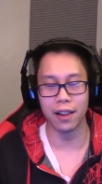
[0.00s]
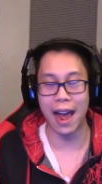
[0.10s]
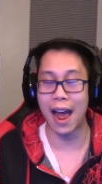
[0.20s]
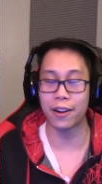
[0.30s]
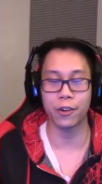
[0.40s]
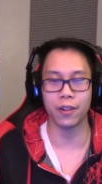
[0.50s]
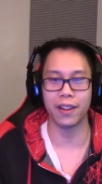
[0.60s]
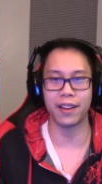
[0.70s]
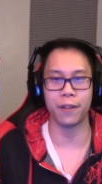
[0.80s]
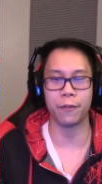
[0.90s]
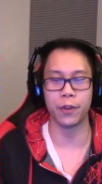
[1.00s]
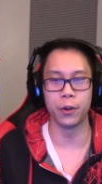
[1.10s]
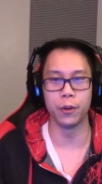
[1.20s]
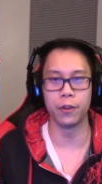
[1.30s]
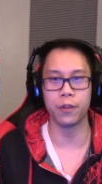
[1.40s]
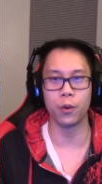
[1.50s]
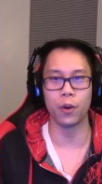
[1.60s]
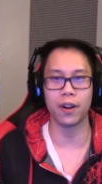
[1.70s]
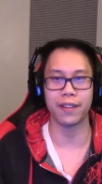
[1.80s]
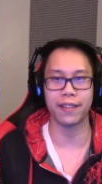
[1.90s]
actually confused
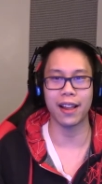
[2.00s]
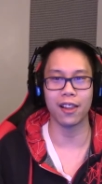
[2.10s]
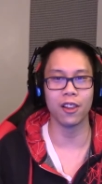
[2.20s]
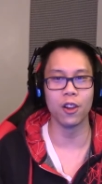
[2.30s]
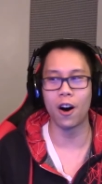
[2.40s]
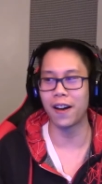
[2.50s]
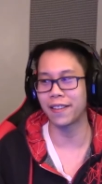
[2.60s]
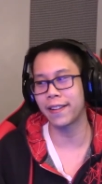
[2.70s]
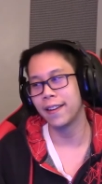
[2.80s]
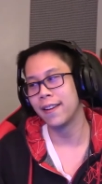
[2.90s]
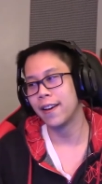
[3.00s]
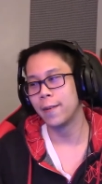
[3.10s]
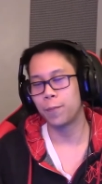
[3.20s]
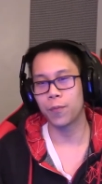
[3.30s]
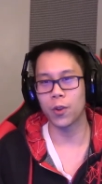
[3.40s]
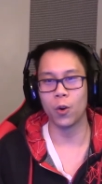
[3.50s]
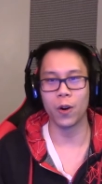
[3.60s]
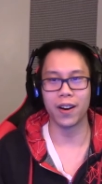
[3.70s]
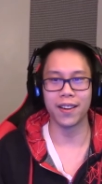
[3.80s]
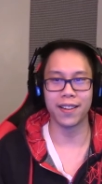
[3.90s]
or just get lost
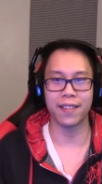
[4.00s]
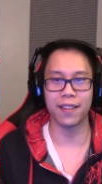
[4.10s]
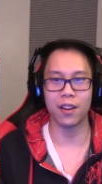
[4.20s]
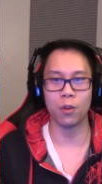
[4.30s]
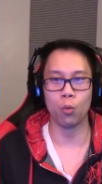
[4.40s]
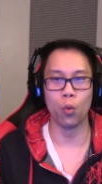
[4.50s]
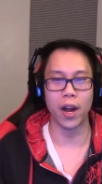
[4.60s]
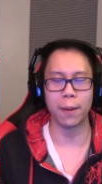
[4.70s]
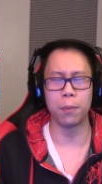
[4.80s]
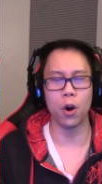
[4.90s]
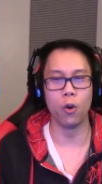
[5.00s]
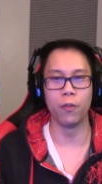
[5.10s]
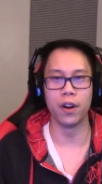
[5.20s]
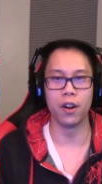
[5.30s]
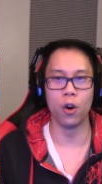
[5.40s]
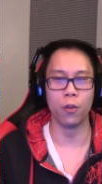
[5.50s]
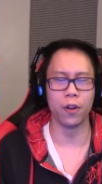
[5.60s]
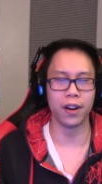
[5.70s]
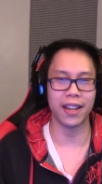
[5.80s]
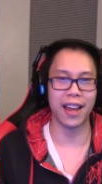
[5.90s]
or just wipe over and
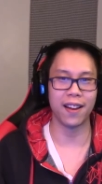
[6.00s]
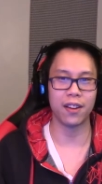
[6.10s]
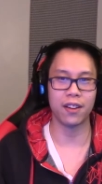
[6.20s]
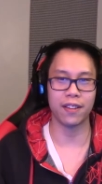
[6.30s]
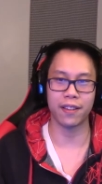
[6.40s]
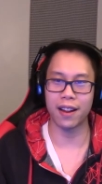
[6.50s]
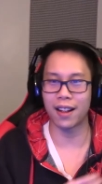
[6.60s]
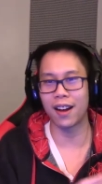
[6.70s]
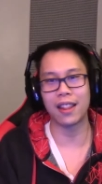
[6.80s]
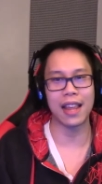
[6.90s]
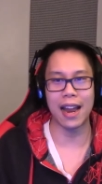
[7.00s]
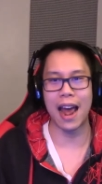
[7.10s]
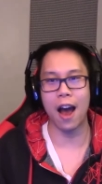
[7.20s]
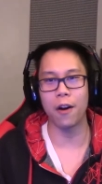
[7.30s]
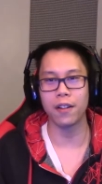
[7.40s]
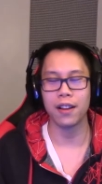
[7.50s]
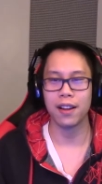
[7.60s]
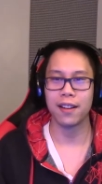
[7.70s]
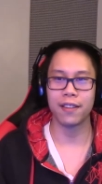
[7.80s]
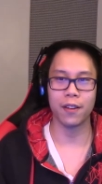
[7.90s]
over again, just I cut that out.
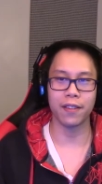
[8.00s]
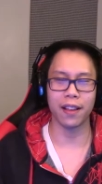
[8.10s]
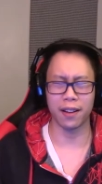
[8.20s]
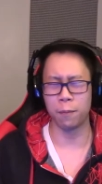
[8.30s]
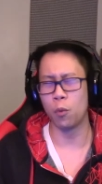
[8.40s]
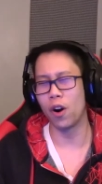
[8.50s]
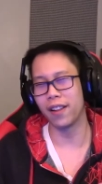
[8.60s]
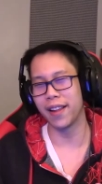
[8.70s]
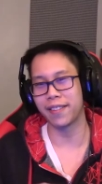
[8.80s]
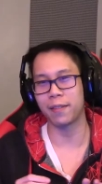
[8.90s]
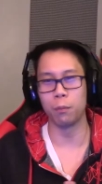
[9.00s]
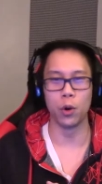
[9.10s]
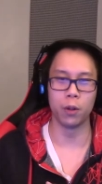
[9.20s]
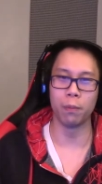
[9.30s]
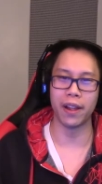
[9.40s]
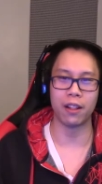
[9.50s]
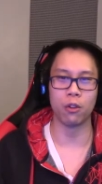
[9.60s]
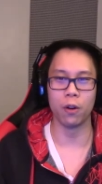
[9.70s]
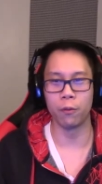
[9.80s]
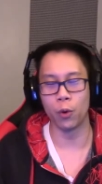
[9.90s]
So it's like a more or less smooth
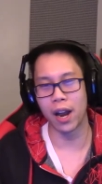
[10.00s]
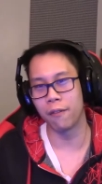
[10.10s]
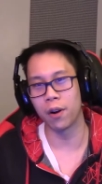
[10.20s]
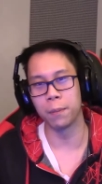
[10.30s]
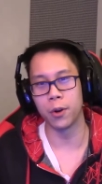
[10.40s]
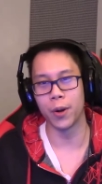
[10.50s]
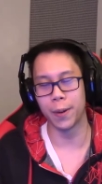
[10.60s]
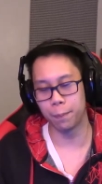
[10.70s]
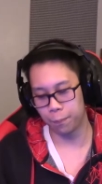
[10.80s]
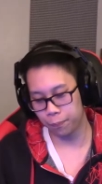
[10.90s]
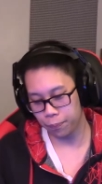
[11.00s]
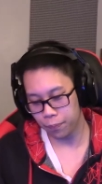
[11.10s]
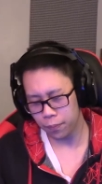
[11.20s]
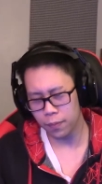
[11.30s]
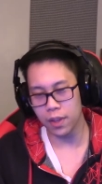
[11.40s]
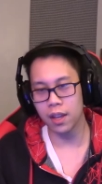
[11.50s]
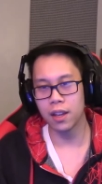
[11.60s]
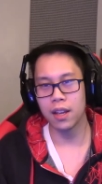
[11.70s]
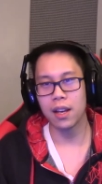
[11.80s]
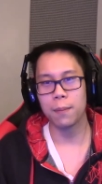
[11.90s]
playthrough of whatever I'm doing.
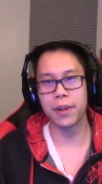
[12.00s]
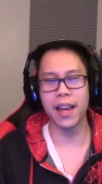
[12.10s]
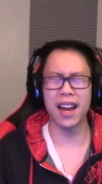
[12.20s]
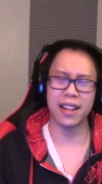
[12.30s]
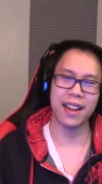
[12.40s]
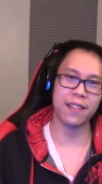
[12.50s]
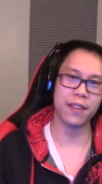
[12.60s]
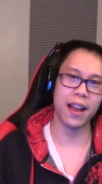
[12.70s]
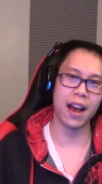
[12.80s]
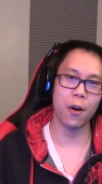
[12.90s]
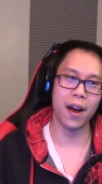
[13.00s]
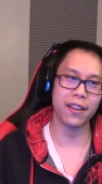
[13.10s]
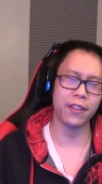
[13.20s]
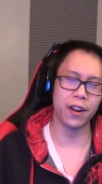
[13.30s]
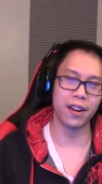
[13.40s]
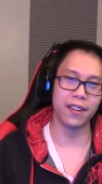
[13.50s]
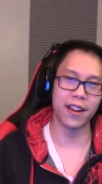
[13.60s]
But yeah, that's how I started the